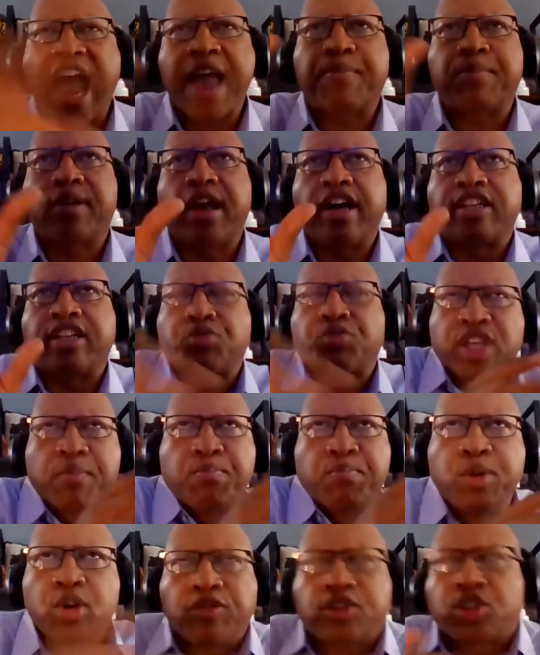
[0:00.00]
pipelines, when
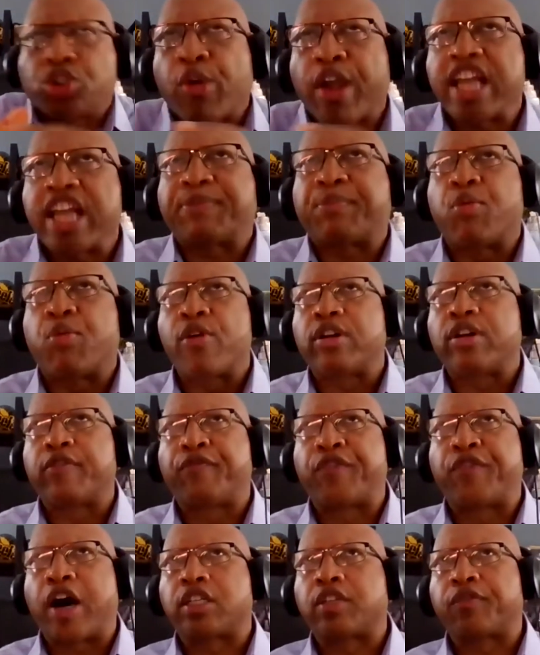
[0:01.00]
you
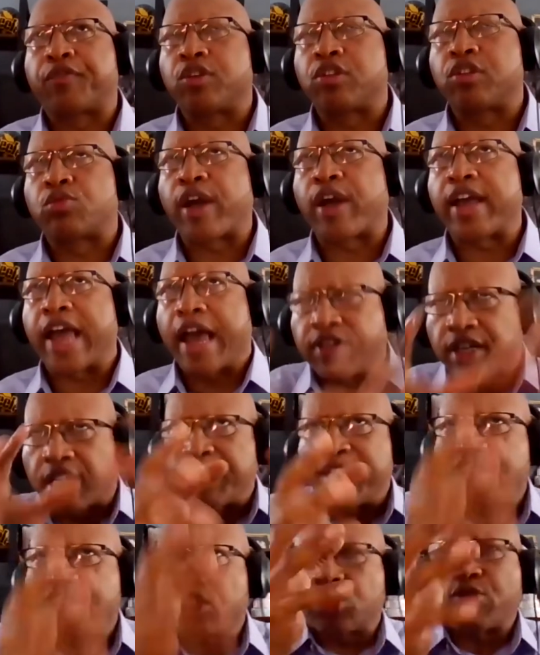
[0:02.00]
transport the fossil fuels, right, after
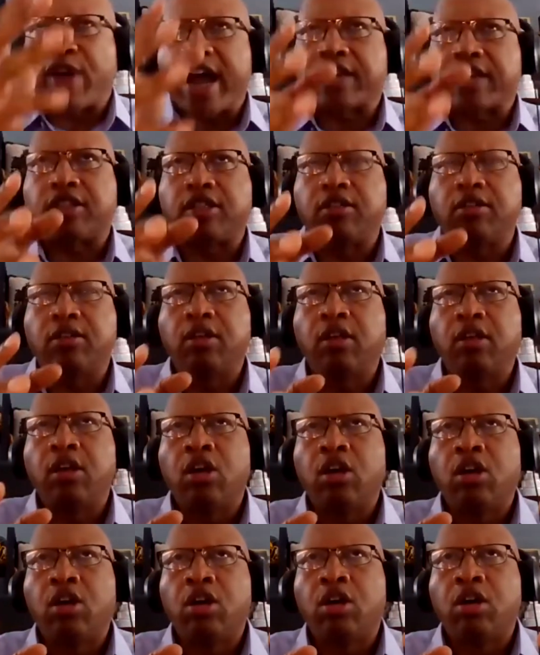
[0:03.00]
they've been extracted,
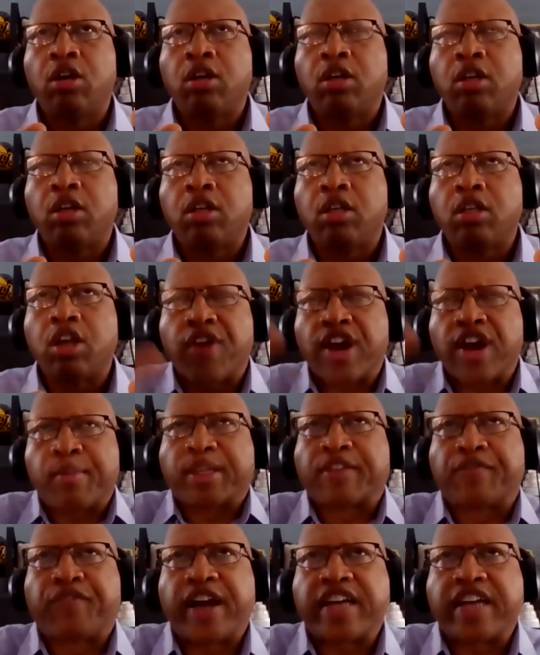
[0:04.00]
you've
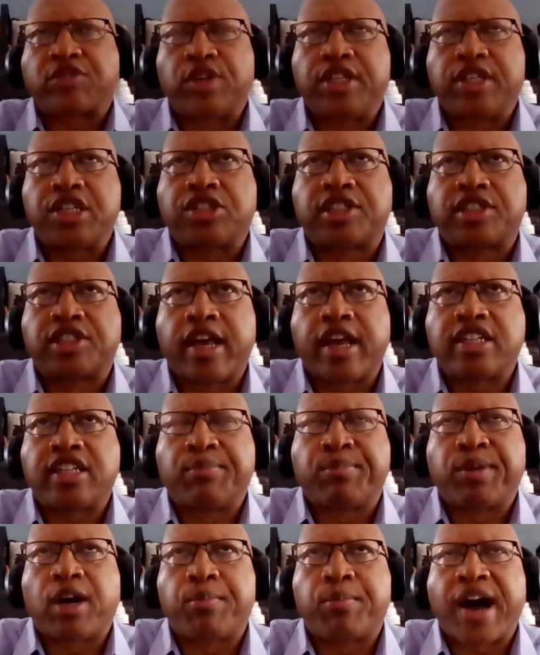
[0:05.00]
heard about the fights on indigenous
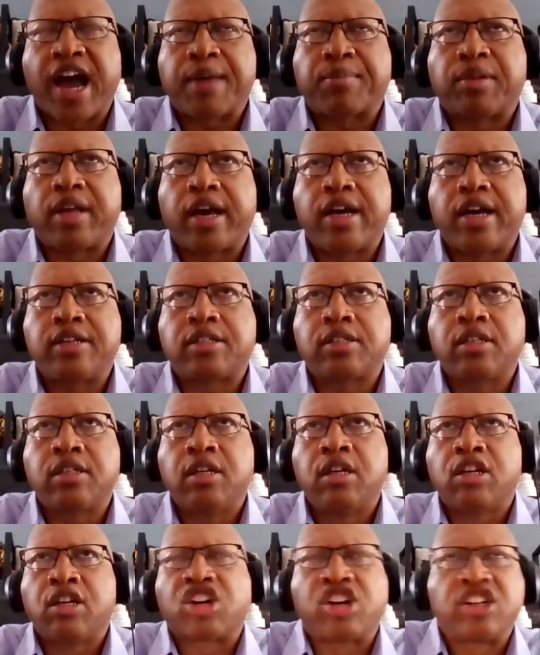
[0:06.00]
lands about
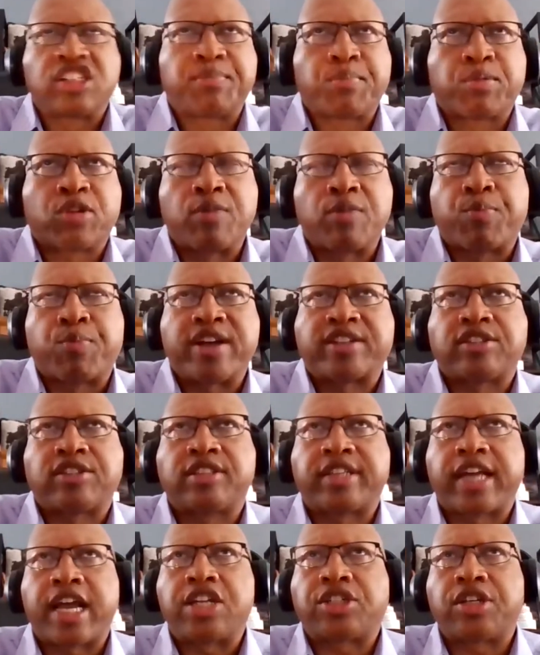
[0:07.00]
pipelines,
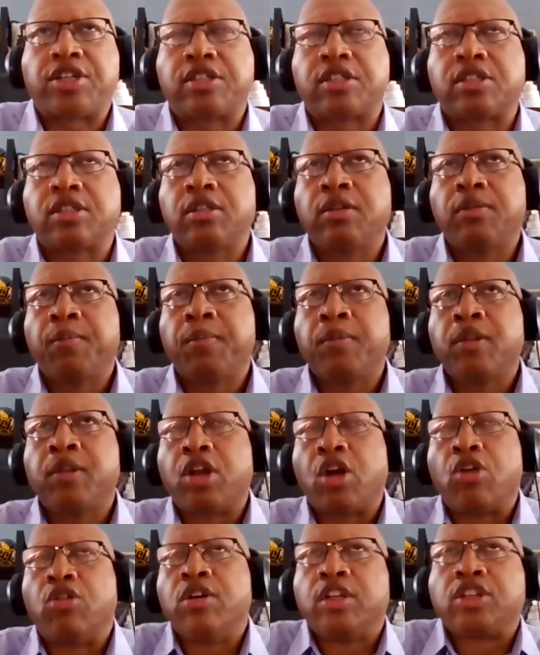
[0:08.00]
compressor stations,
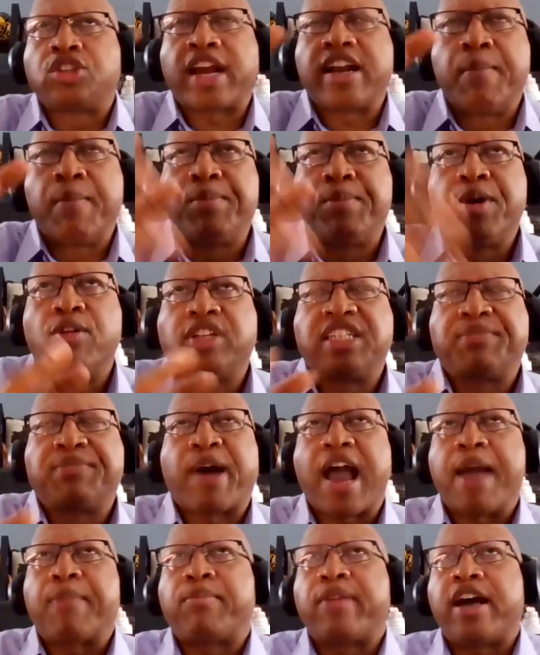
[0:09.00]
trying to build these
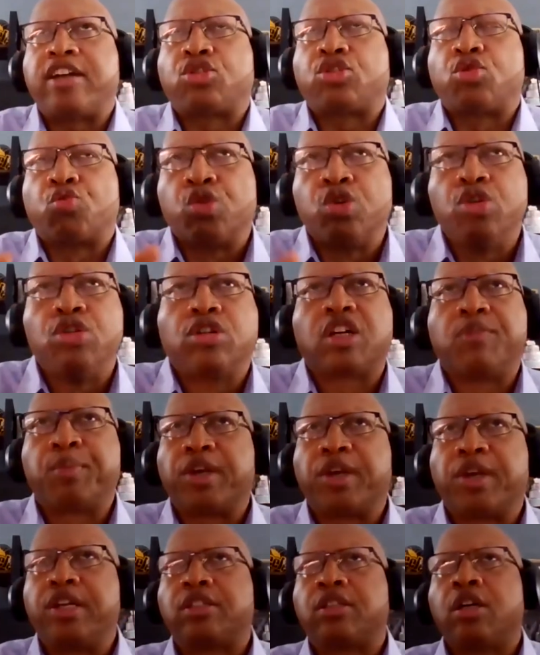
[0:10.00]
pipelines to rural
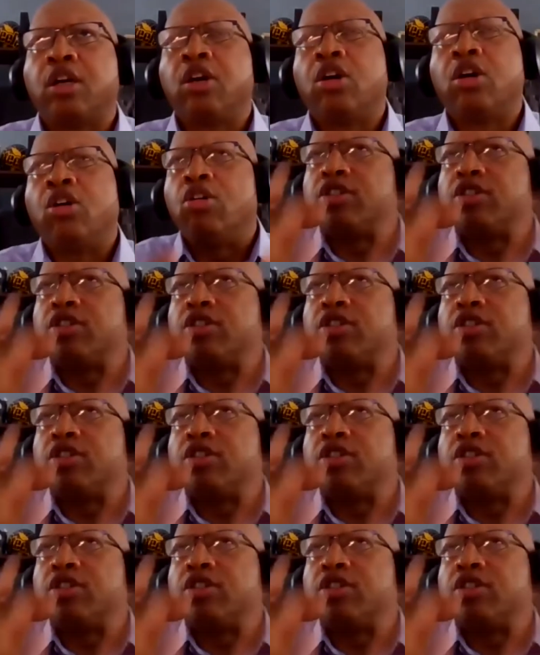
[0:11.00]
communities.